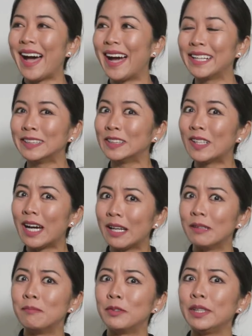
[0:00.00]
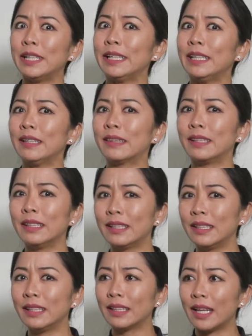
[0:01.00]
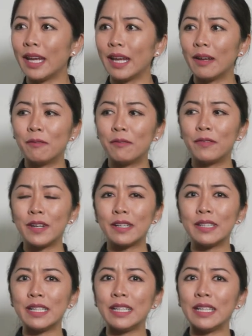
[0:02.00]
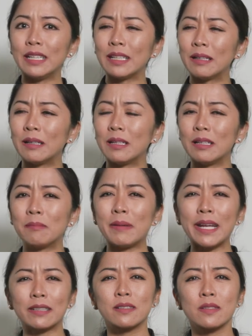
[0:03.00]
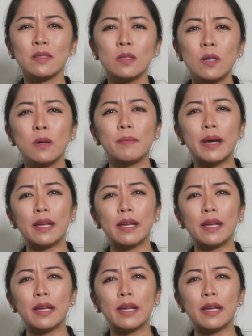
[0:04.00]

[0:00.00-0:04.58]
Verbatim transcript: I don't know, I'm really thinking very in a microscope.